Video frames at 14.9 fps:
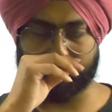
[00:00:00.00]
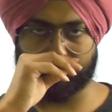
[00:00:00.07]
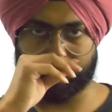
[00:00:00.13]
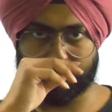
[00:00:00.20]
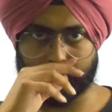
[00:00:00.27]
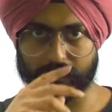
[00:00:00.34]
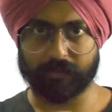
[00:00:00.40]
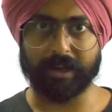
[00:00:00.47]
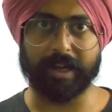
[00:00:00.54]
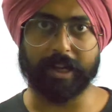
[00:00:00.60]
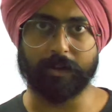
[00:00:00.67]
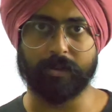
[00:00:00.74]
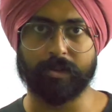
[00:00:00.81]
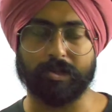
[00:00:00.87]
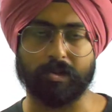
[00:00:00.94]

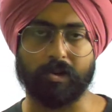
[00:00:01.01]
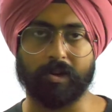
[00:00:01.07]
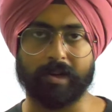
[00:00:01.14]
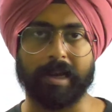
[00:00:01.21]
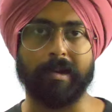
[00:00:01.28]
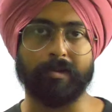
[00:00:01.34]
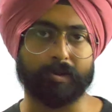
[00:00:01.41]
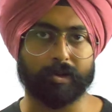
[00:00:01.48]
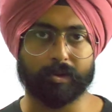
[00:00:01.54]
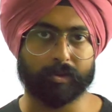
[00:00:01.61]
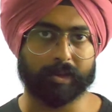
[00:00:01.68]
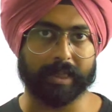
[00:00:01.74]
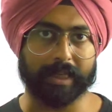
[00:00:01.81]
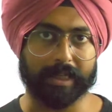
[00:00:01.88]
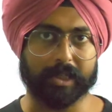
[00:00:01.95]
videos on how to do
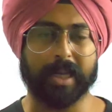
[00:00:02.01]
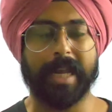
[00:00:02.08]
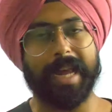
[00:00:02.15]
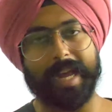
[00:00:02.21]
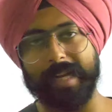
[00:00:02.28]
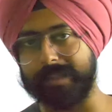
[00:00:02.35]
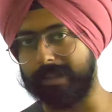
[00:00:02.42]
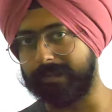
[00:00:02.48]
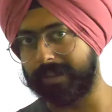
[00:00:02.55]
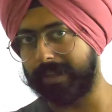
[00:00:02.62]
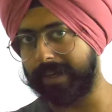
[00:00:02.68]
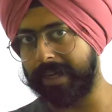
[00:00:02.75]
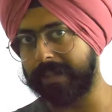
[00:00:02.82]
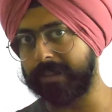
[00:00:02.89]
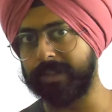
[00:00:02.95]
things. As Aviral
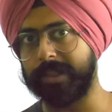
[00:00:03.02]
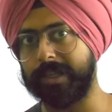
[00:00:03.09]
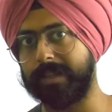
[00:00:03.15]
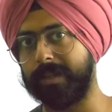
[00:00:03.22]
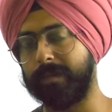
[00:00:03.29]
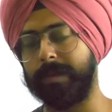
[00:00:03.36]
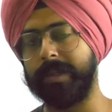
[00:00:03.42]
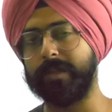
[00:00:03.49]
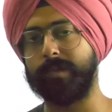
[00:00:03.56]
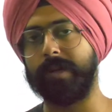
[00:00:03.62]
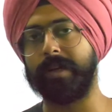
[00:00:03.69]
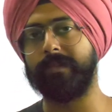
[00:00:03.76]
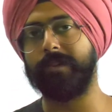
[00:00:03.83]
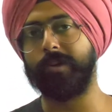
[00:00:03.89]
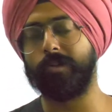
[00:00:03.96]
had suggested, please make
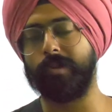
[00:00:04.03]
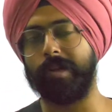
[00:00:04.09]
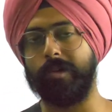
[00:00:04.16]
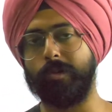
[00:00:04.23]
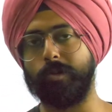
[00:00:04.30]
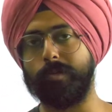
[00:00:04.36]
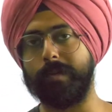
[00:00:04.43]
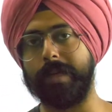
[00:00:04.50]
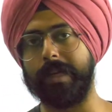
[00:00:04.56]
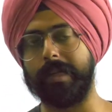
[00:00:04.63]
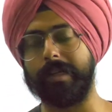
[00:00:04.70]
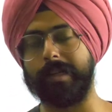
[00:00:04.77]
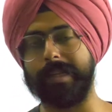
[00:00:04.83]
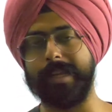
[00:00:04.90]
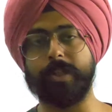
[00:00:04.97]
a video on how to make
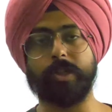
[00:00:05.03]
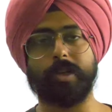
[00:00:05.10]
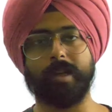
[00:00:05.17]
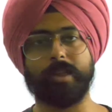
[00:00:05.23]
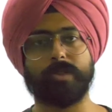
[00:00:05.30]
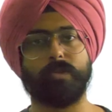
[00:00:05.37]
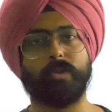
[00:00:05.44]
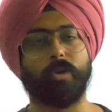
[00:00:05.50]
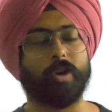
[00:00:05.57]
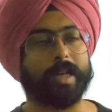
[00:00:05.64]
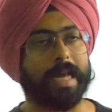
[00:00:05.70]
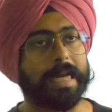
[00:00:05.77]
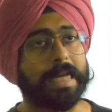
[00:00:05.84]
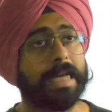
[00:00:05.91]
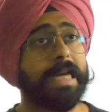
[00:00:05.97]
reagent list for
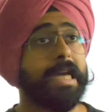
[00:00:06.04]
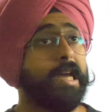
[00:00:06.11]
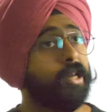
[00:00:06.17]
organic.